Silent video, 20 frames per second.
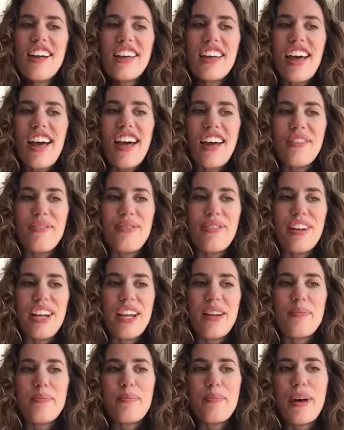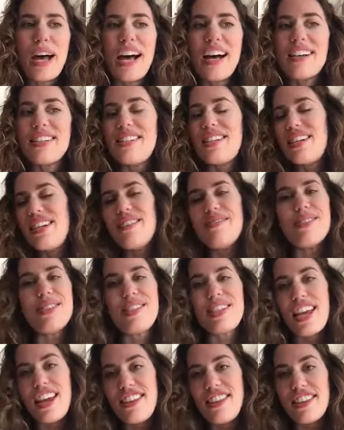confident, positive
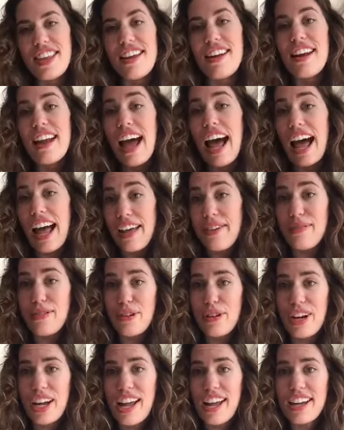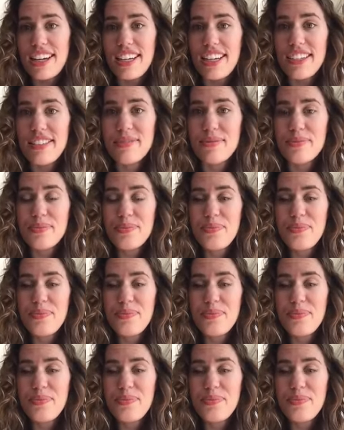state that I've created.